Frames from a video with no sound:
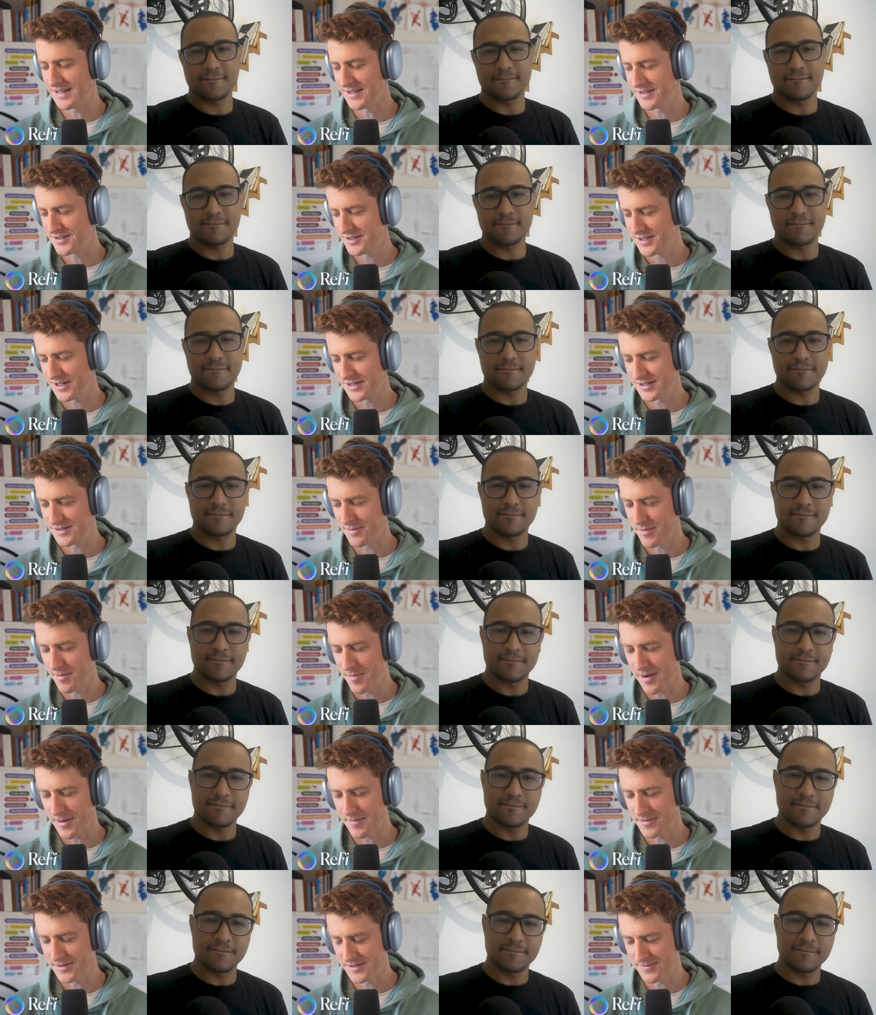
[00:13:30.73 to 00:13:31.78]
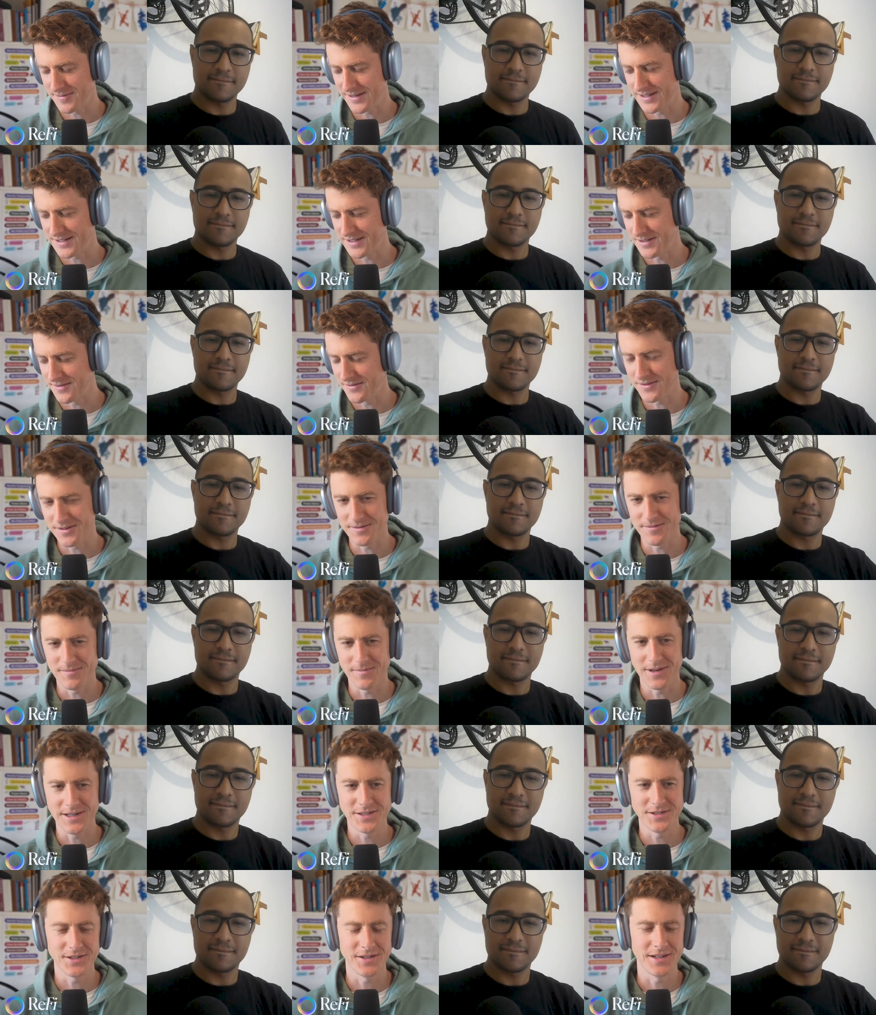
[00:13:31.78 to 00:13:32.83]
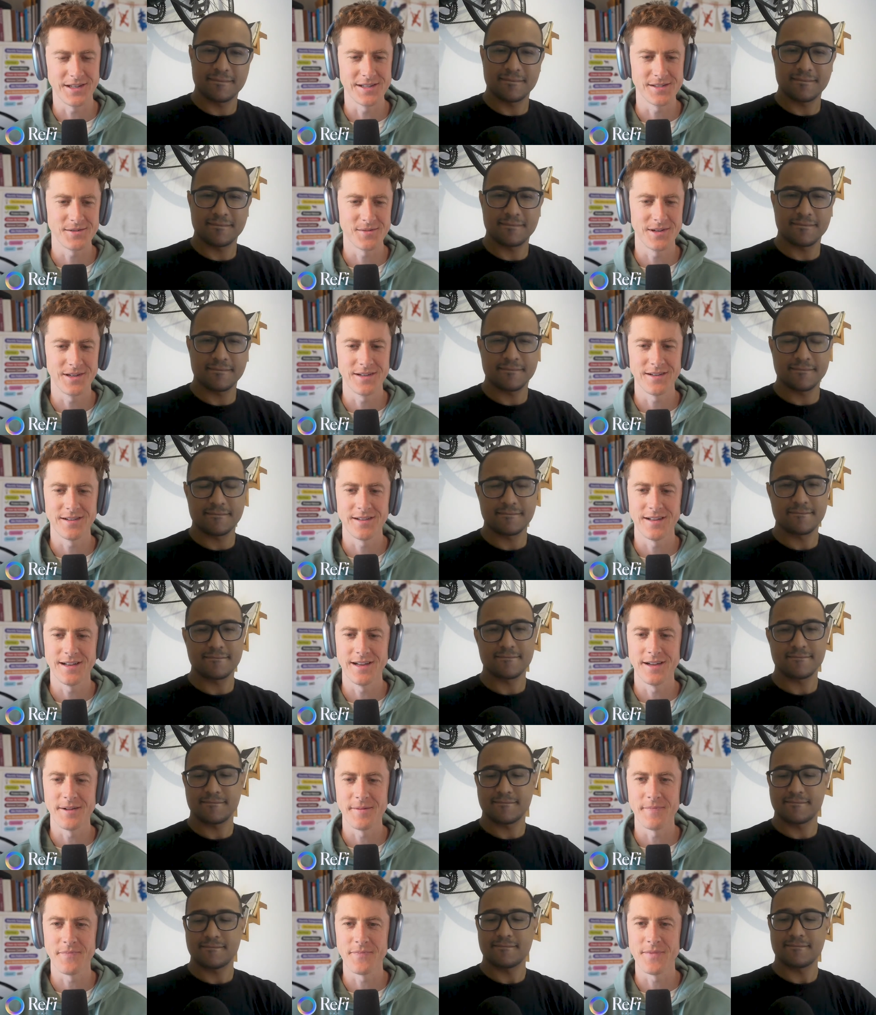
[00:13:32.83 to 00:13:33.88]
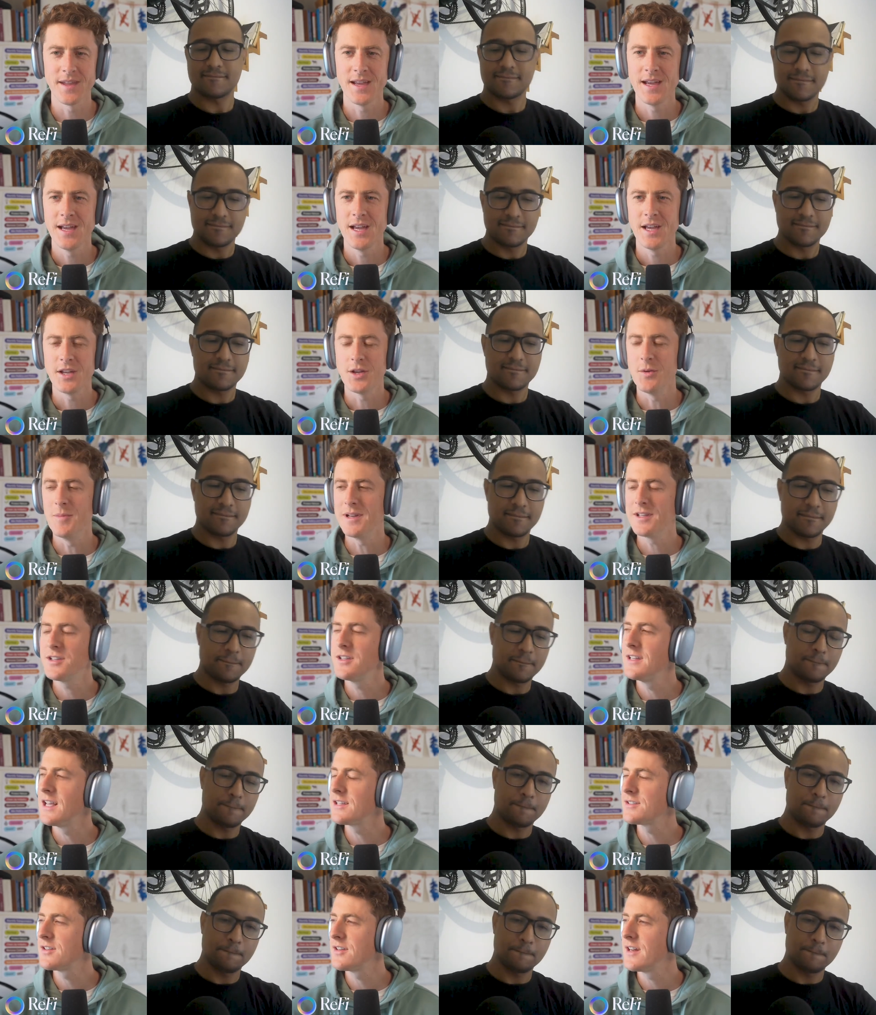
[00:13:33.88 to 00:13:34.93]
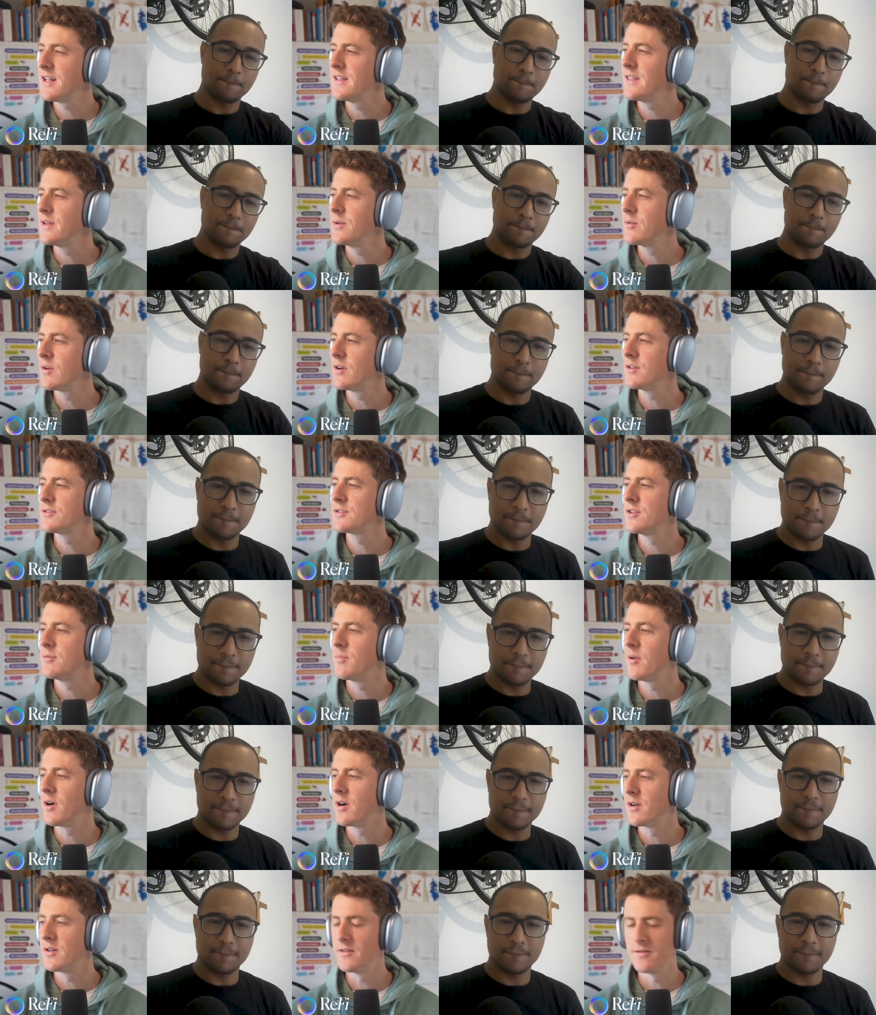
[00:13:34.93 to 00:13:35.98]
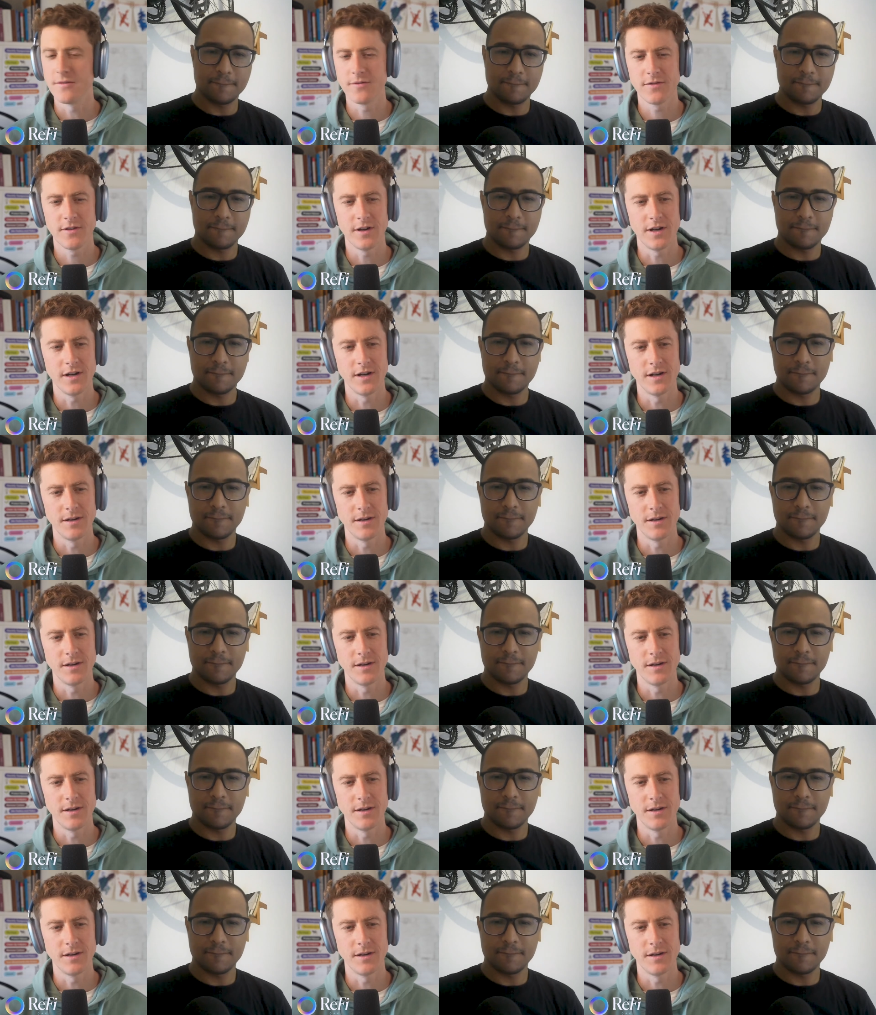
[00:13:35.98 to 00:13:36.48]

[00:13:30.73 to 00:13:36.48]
Speaker 1: share some of my perspective on my journey as well. Um, you mentioned yesterday that you were also part of uh,